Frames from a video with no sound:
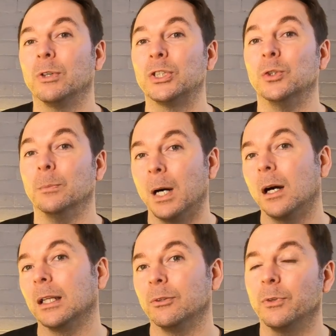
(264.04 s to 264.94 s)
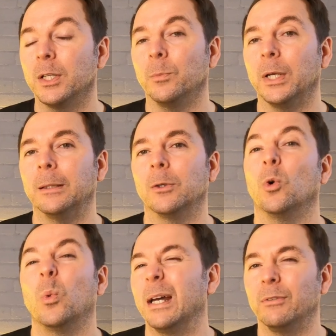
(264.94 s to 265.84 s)
original Marlin firmware
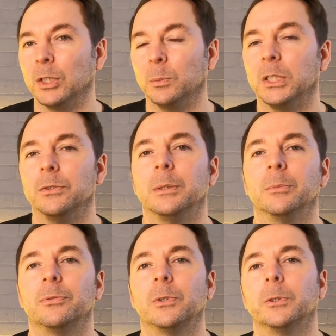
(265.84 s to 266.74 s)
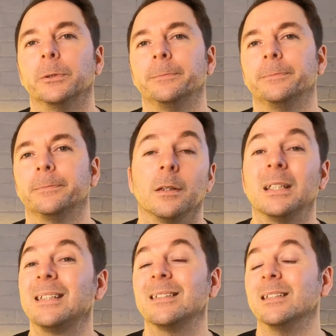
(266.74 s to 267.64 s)
or whatever you were using before.
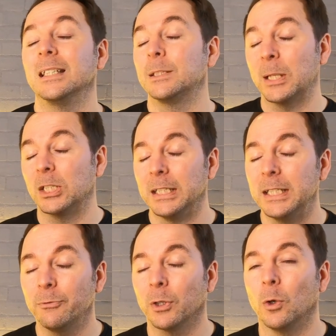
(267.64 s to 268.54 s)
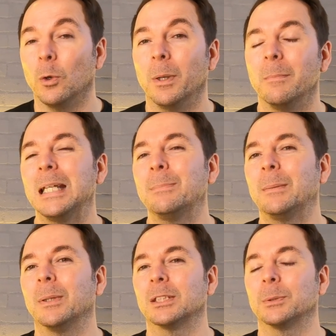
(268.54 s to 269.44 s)
This isn't especially difficult, but many
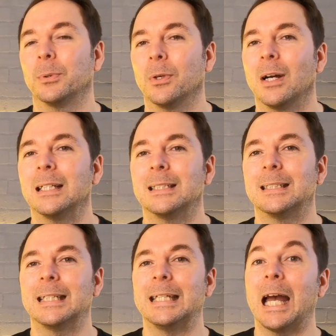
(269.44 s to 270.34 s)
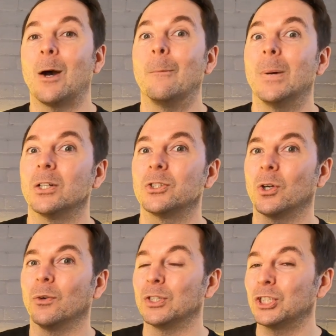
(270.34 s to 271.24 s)
people are surprised to see how much
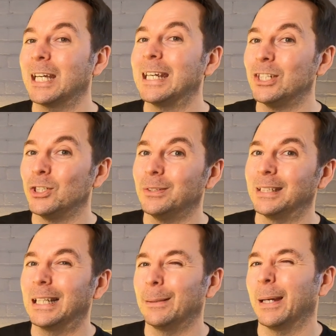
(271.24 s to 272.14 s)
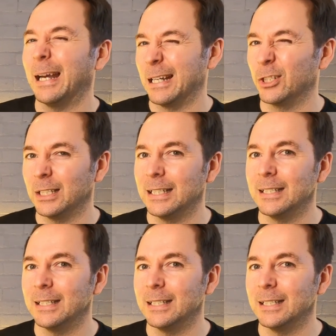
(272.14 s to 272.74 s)
of a change using Klipper actually